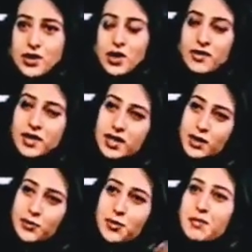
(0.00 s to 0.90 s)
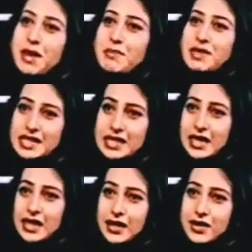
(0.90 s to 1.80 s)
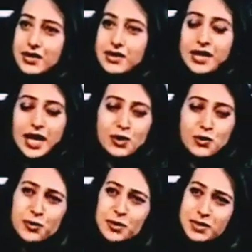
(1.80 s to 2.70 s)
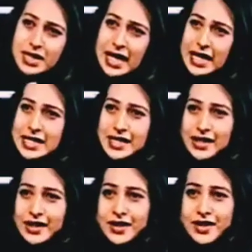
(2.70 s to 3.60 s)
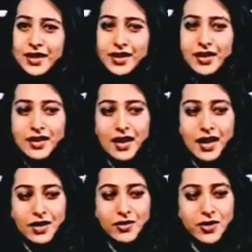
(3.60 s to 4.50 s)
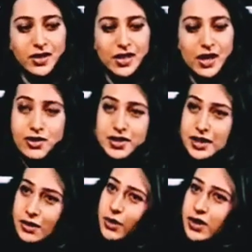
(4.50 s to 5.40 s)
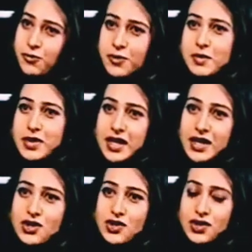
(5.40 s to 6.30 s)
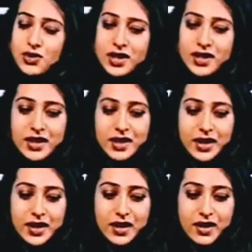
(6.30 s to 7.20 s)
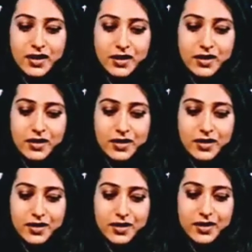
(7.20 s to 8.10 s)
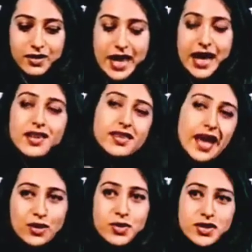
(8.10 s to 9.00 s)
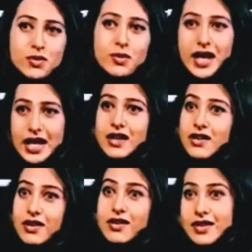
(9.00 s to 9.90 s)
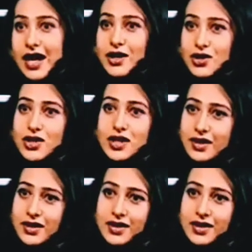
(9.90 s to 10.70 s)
So I've learned from my mistakes, the kind of films that I did. I've learned how to deal with the film industry. So I think that was the way I learned, actually.